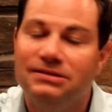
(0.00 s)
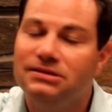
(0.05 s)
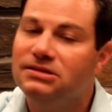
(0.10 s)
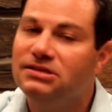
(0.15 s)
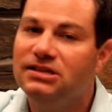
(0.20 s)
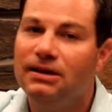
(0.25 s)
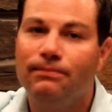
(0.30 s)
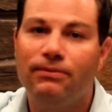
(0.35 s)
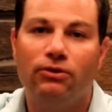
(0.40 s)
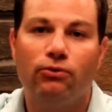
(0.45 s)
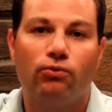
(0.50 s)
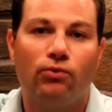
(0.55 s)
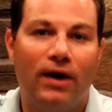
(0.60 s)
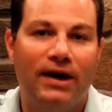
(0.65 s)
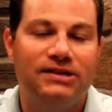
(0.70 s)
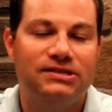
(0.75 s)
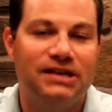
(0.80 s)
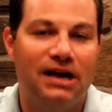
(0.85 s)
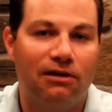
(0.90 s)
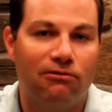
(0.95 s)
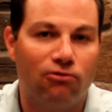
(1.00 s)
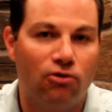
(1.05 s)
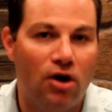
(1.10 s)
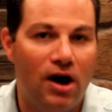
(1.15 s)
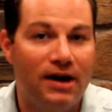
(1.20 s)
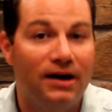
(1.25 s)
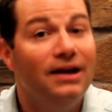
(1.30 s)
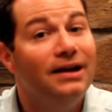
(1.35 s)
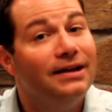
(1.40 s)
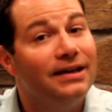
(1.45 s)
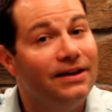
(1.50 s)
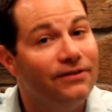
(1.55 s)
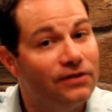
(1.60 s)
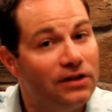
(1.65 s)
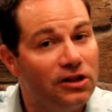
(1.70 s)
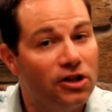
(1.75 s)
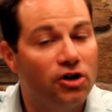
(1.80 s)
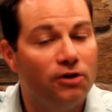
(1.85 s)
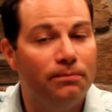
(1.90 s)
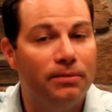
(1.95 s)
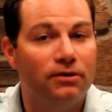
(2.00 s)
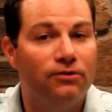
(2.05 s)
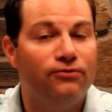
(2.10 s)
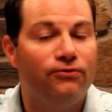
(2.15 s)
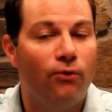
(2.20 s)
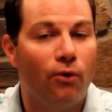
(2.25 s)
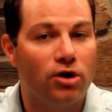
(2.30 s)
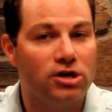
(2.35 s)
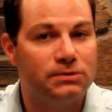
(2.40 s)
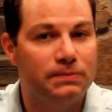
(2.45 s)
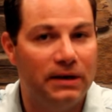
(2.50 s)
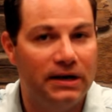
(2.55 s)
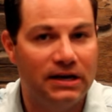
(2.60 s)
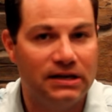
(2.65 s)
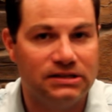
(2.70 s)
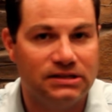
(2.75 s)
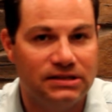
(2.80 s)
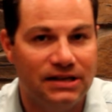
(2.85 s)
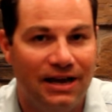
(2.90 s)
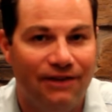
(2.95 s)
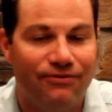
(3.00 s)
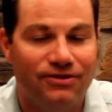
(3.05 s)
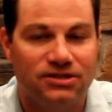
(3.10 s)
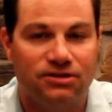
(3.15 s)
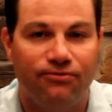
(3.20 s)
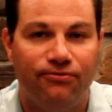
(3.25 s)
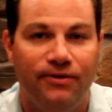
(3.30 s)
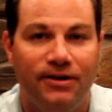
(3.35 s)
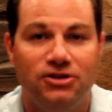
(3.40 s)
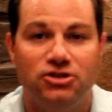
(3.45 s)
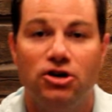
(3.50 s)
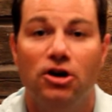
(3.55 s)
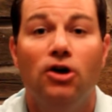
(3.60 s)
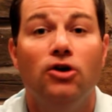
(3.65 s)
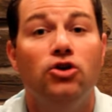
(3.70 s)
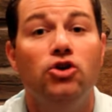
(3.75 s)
simply raise that rod, give it a little bit of force, because if it's a fish,